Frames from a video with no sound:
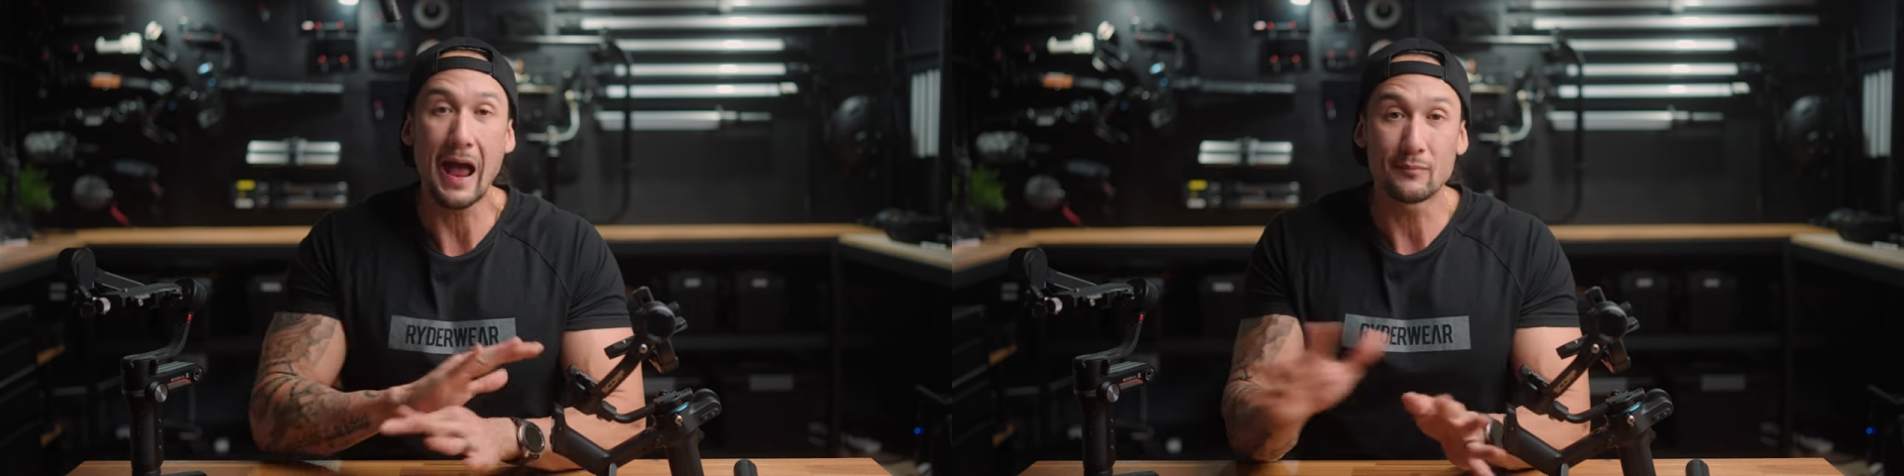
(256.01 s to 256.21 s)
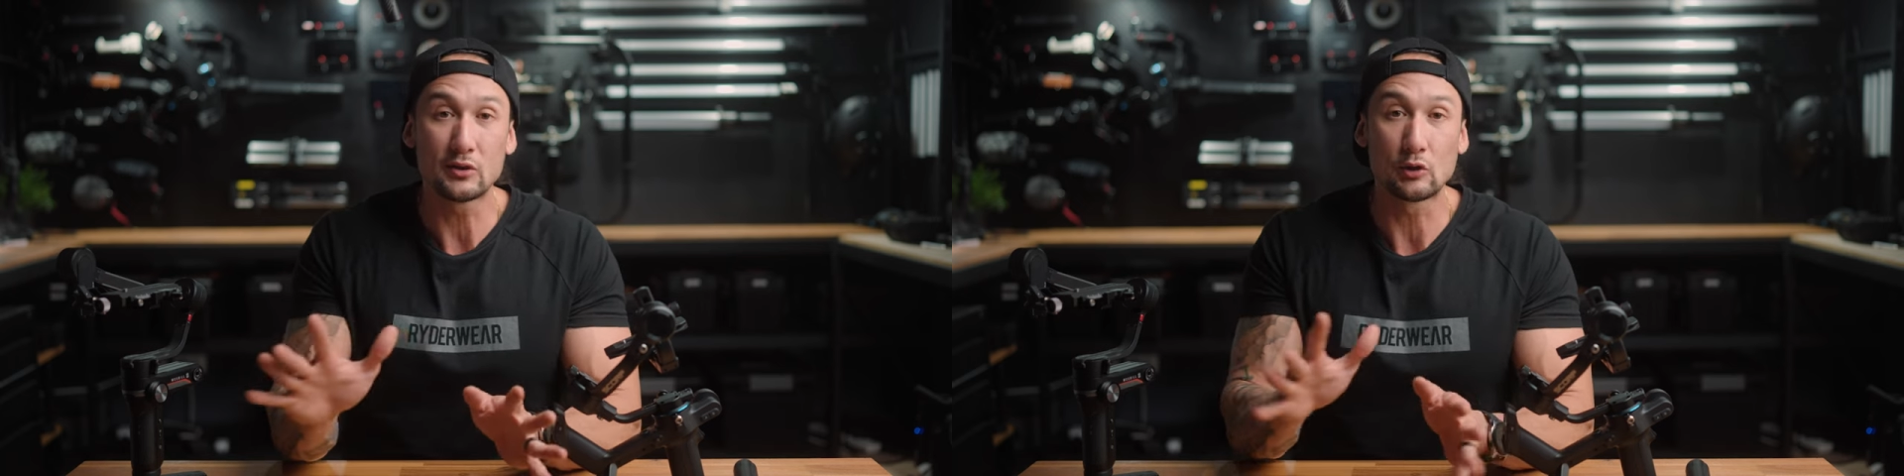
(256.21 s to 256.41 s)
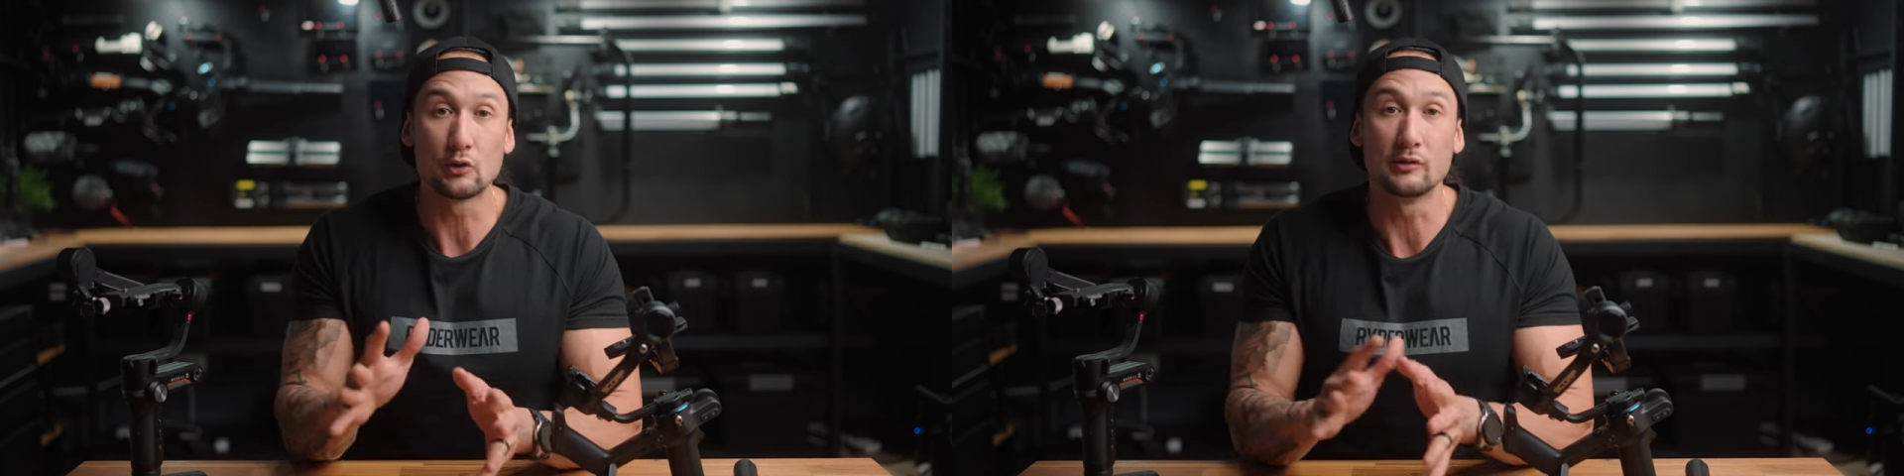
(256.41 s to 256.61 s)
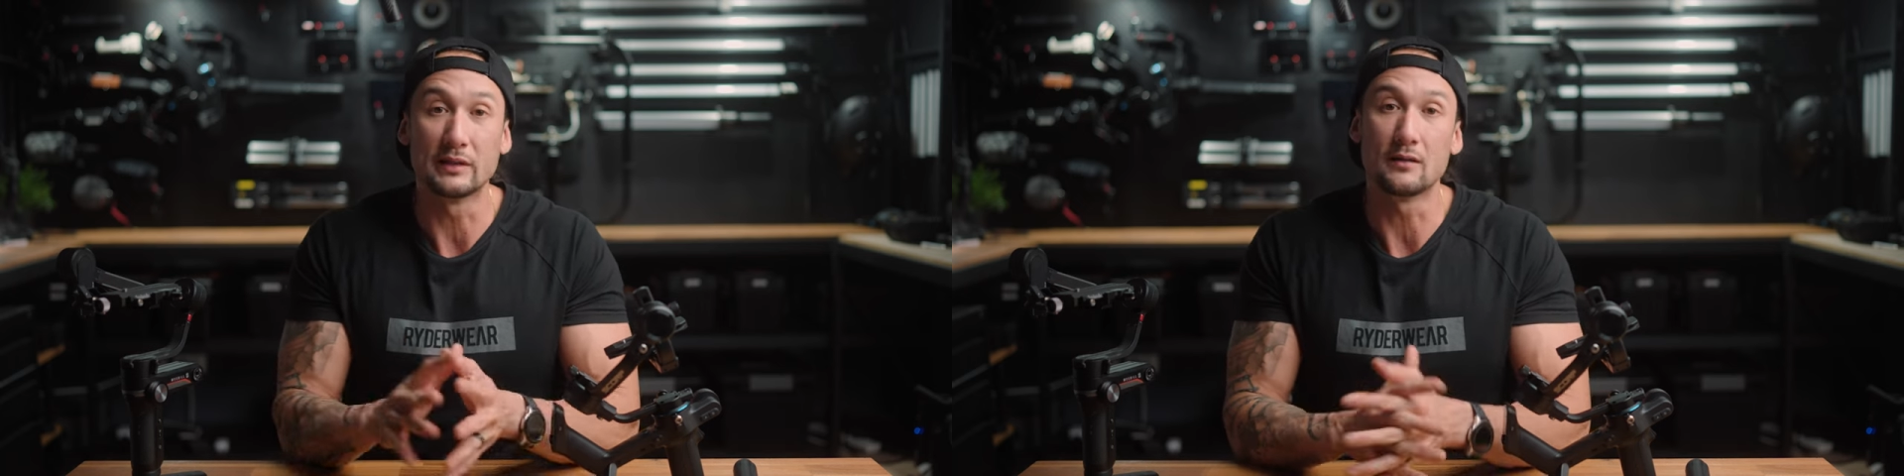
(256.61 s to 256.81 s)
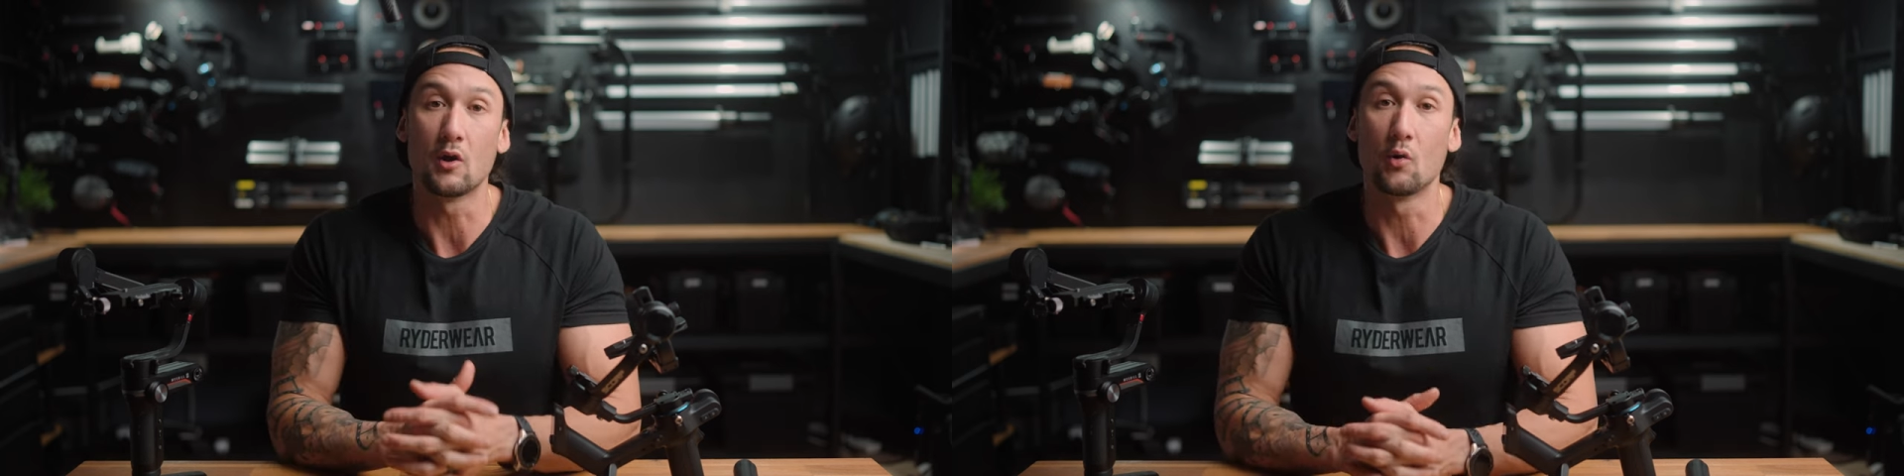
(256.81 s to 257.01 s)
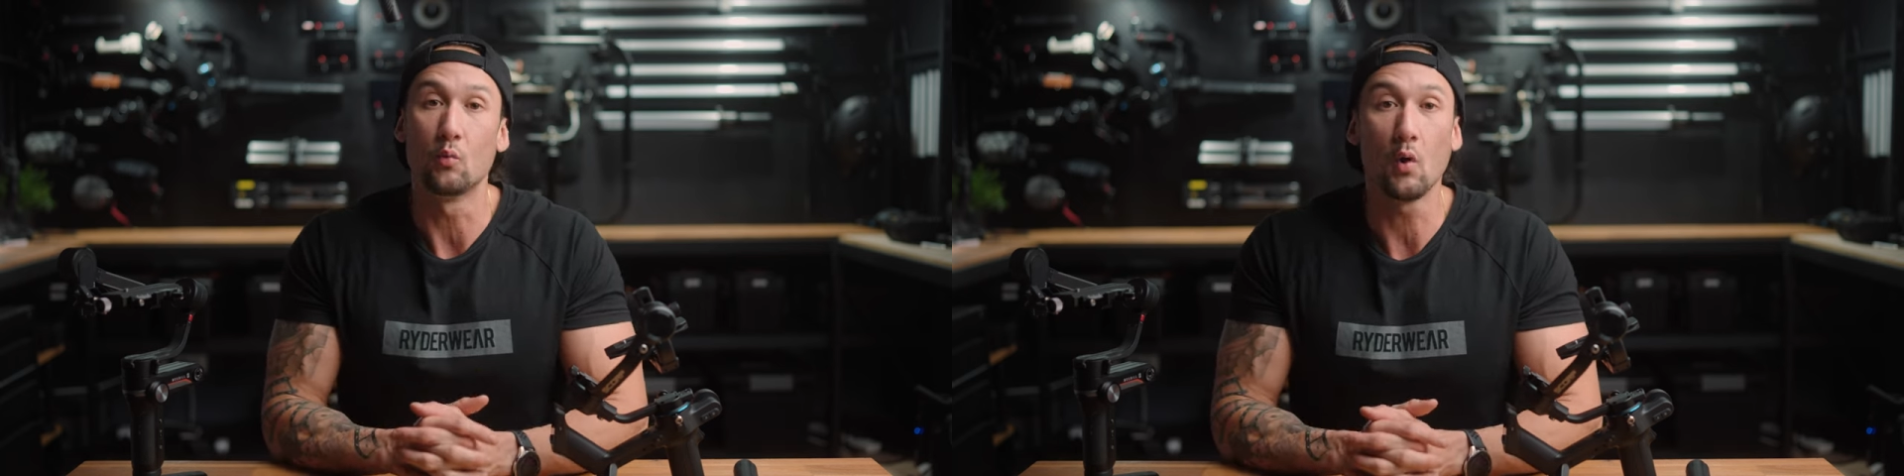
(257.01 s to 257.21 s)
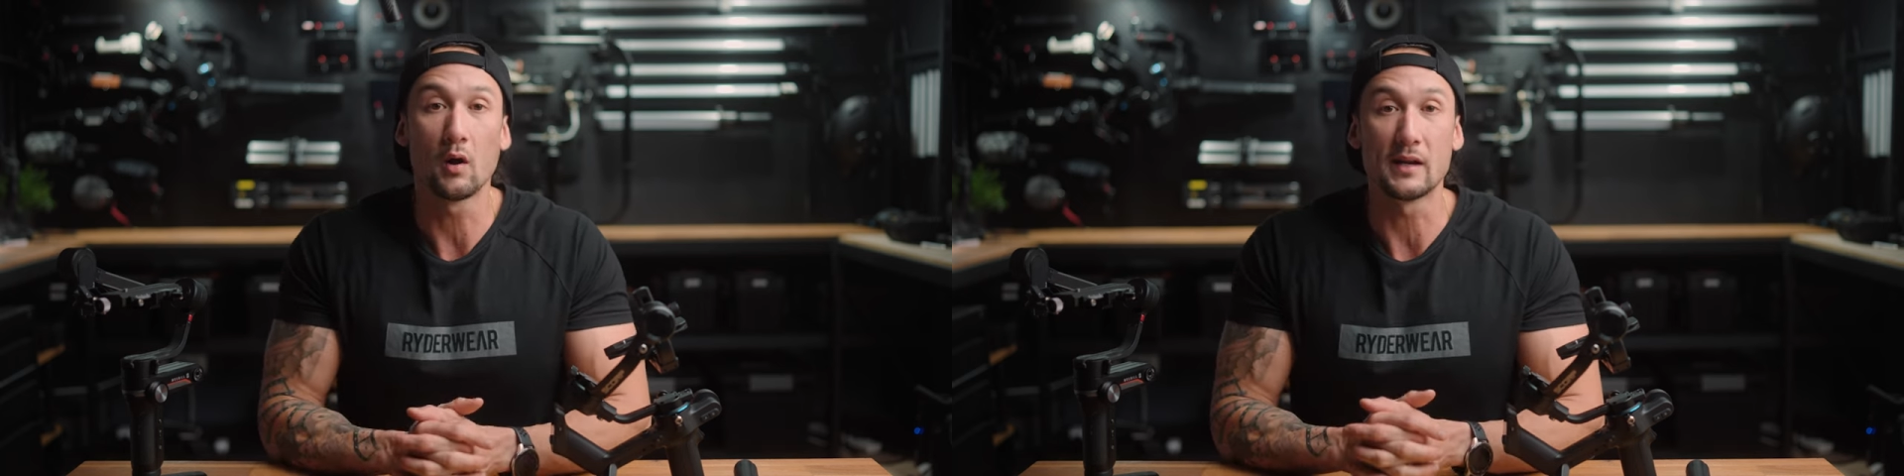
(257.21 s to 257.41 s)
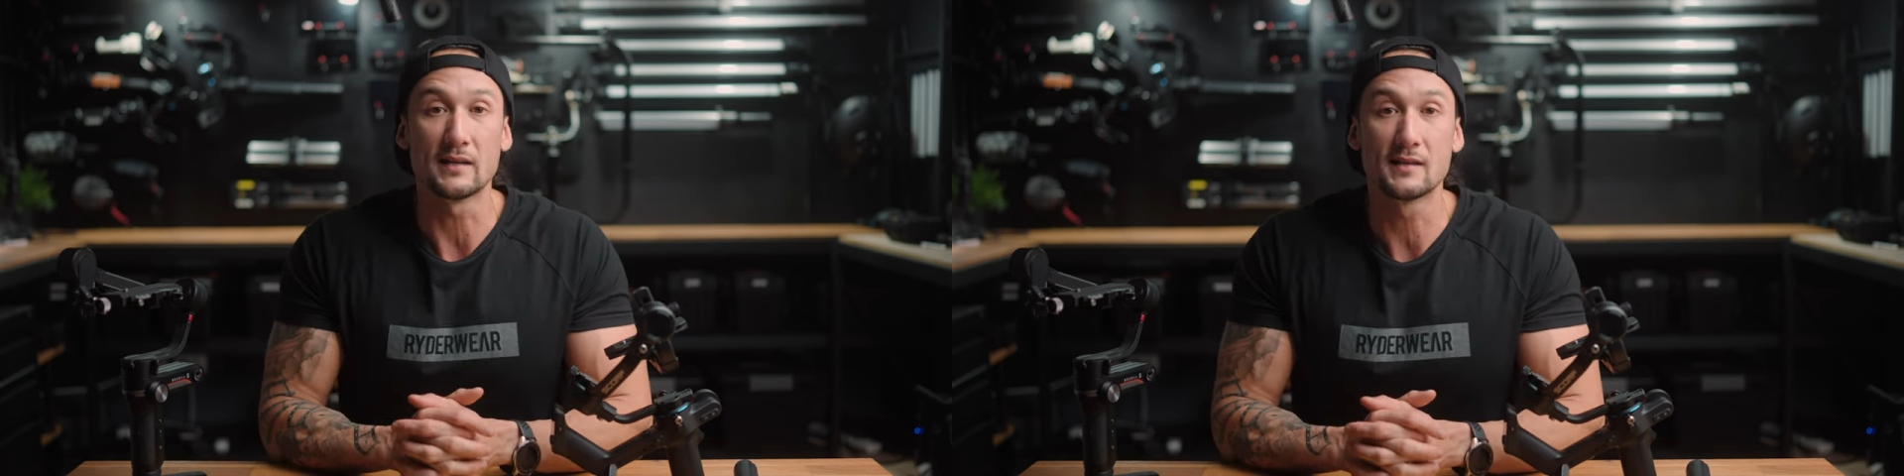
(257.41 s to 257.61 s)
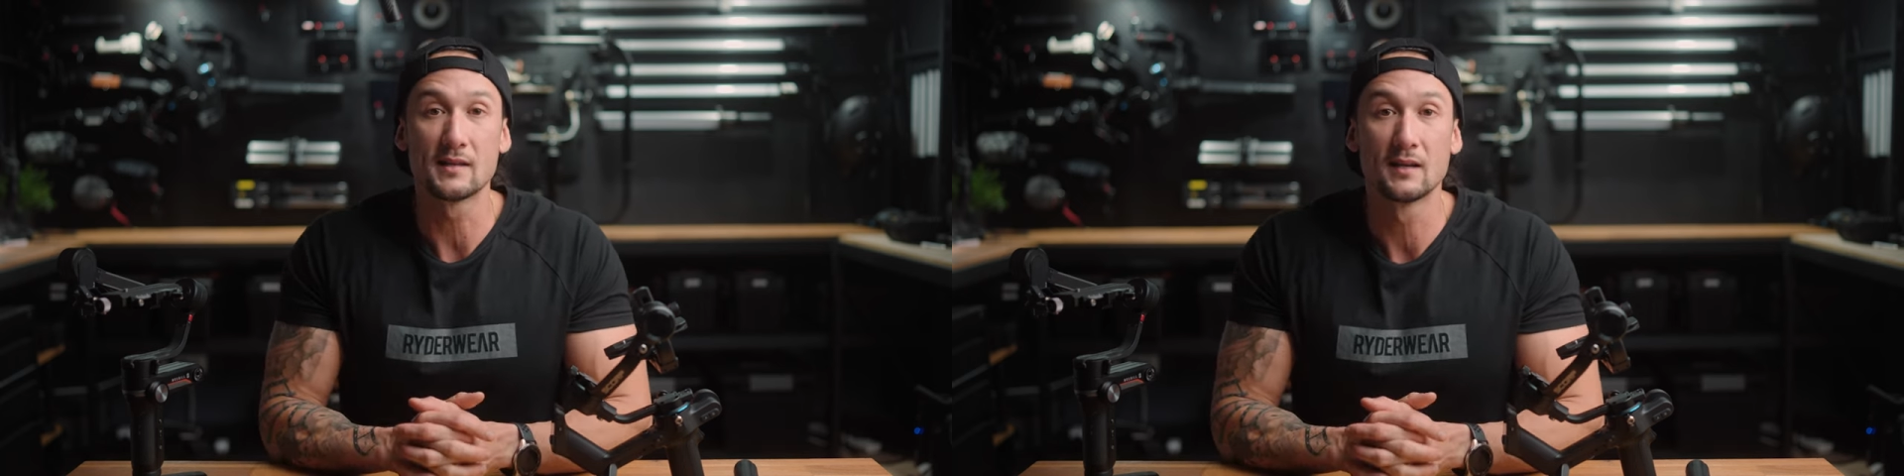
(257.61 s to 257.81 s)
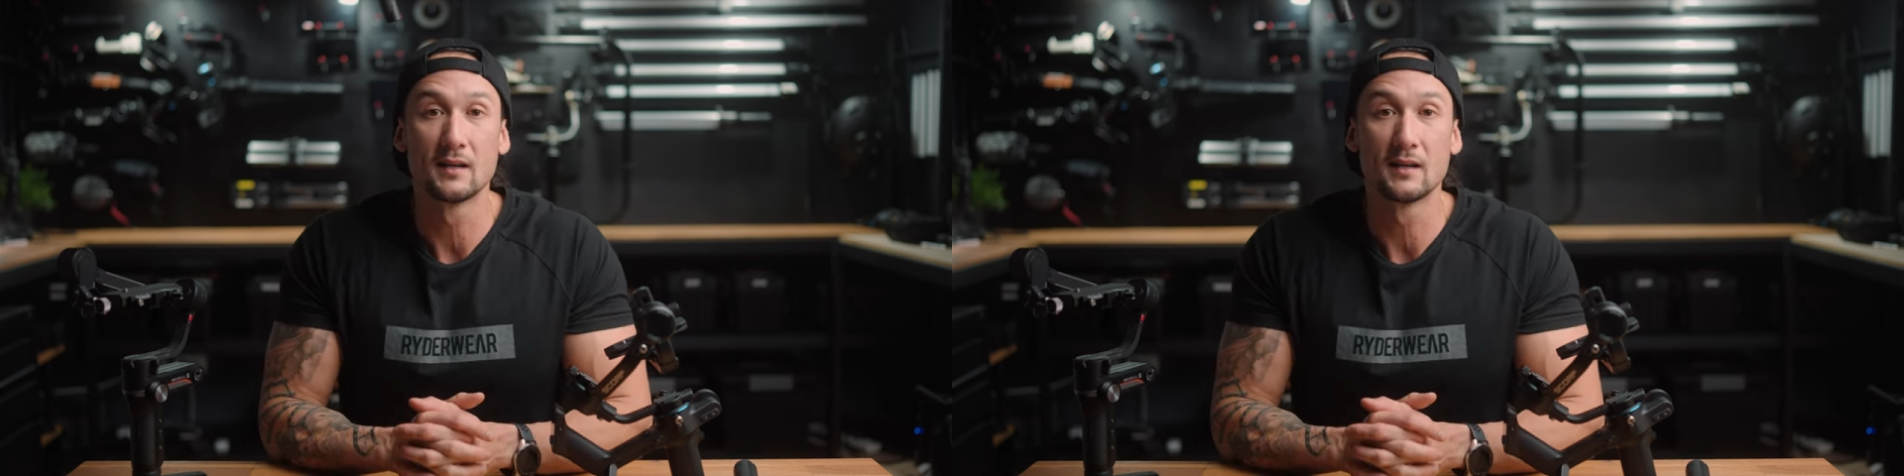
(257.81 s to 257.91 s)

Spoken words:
absolutely no worries.